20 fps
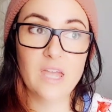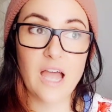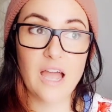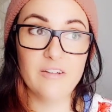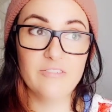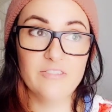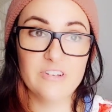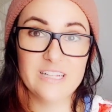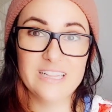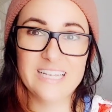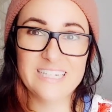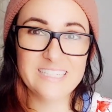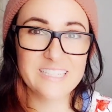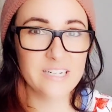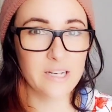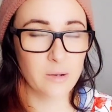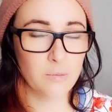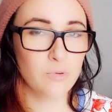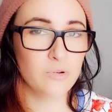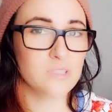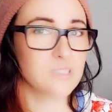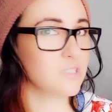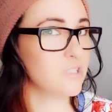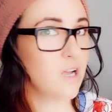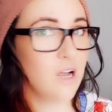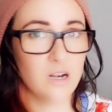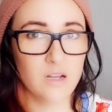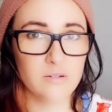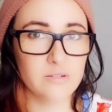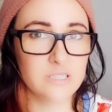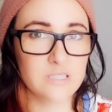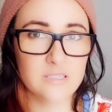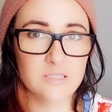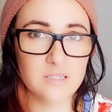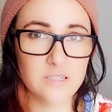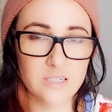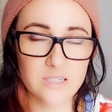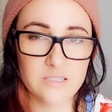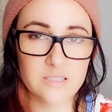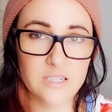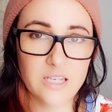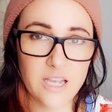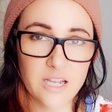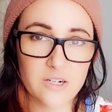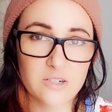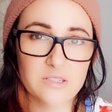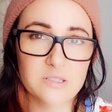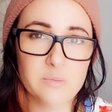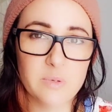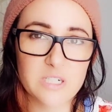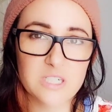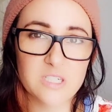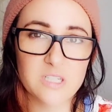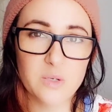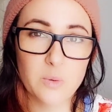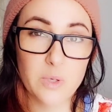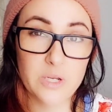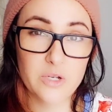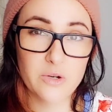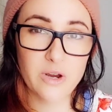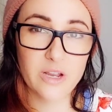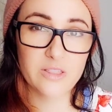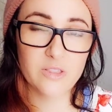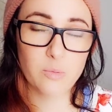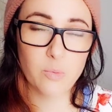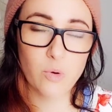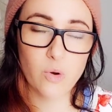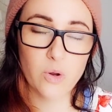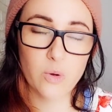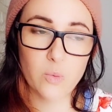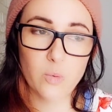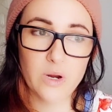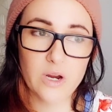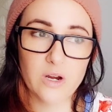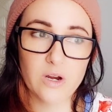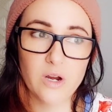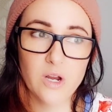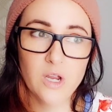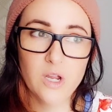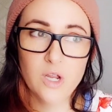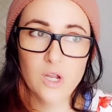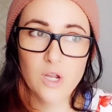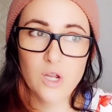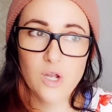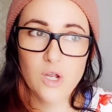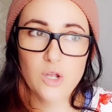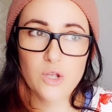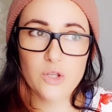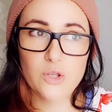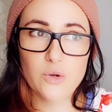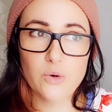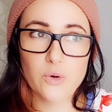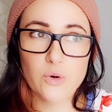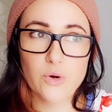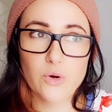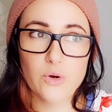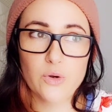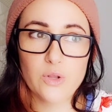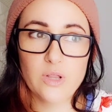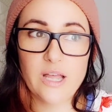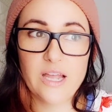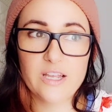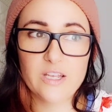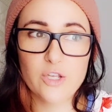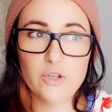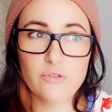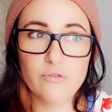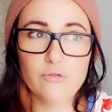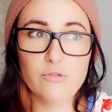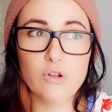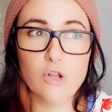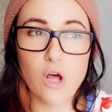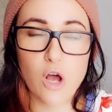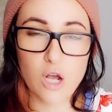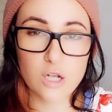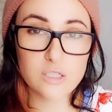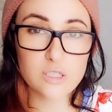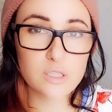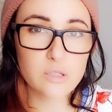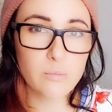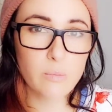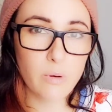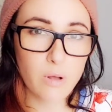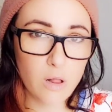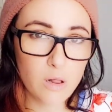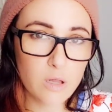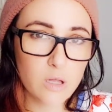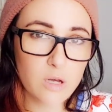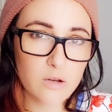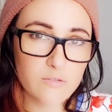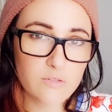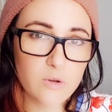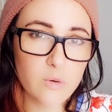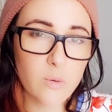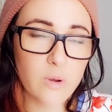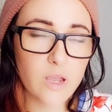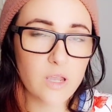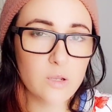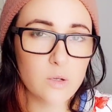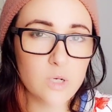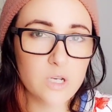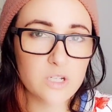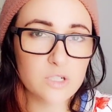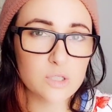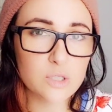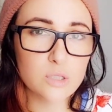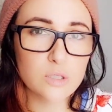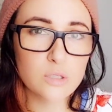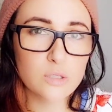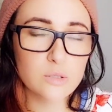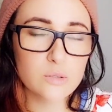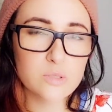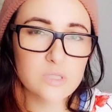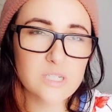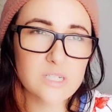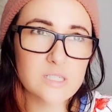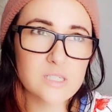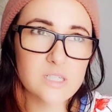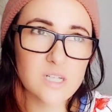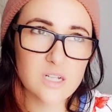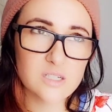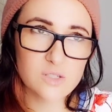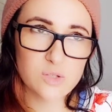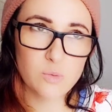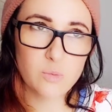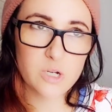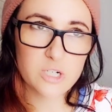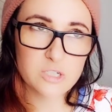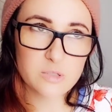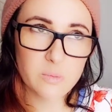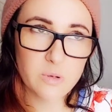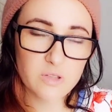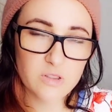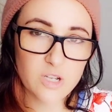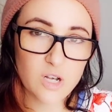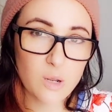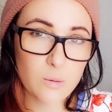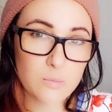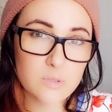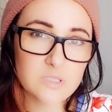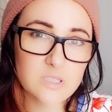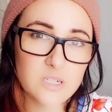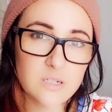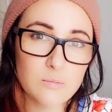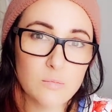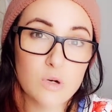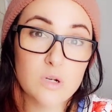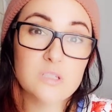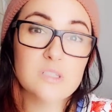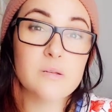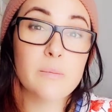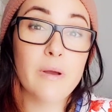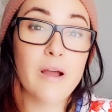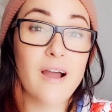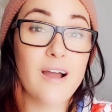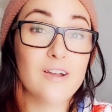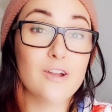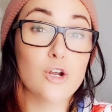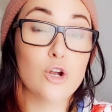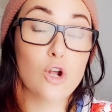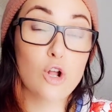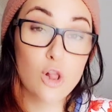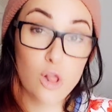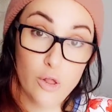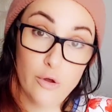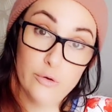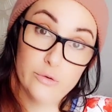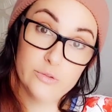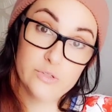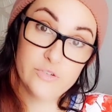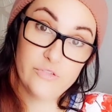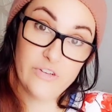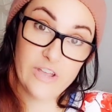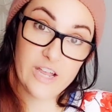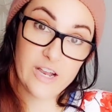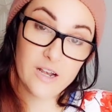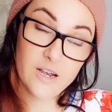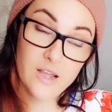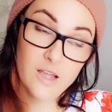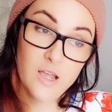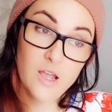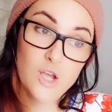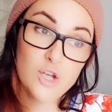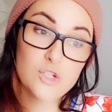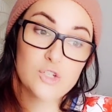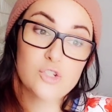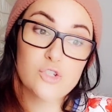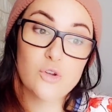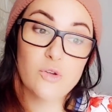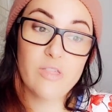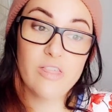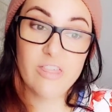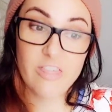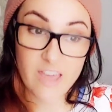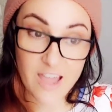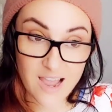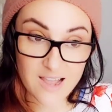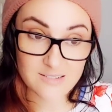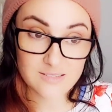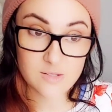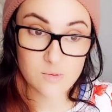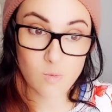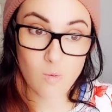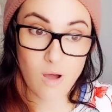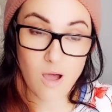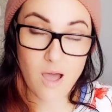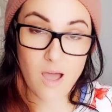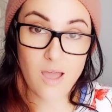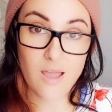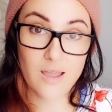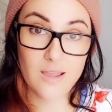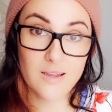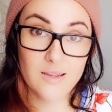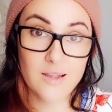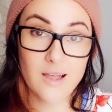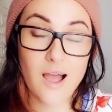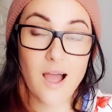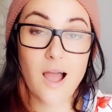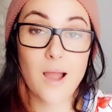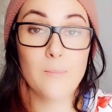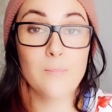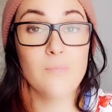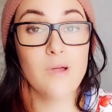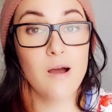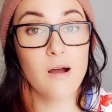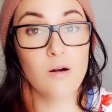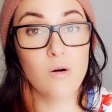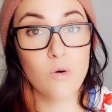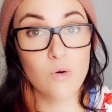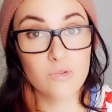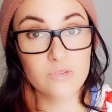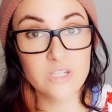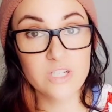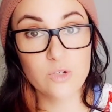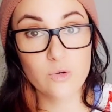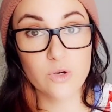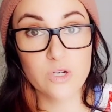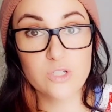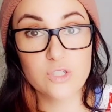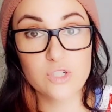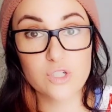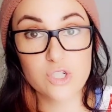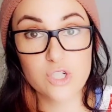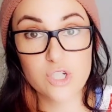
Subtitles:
I feel like the number is not always a good indicator, especially when you're at the point where you're like, you've lost the bulk of the weight you need to lose. It's not so much about the numbers anymore. It's about how your clothes fit. So that's why I'm not only going to